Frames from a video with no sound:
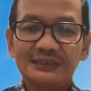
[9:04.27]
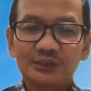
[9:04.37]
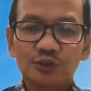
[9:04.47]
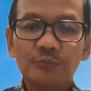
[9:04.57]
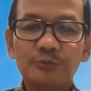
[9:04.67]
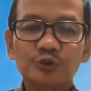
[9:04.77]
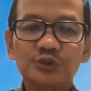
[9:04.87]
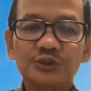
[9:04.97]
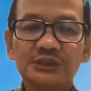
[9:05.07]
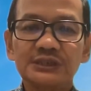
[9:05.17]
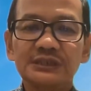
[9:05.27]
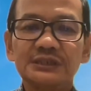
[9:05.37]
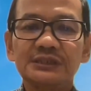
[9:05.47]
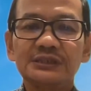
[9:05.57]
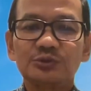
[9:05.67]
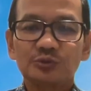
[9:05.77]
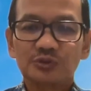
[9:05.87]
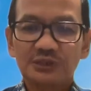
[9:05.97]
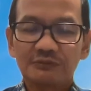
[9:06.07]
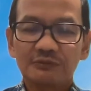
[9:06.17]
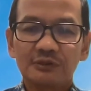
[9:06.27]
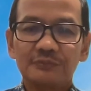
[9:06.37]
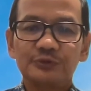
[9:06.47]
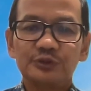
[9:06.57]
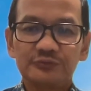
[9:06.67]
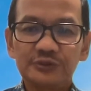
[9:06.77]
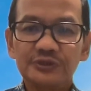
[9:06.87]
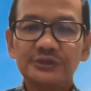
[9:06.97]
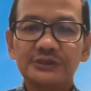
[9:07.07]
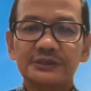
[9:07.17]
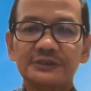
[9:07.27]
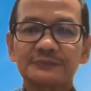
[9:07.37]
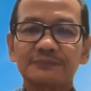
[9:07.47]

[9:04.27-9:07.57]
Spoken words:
as an opportunity to develop your future.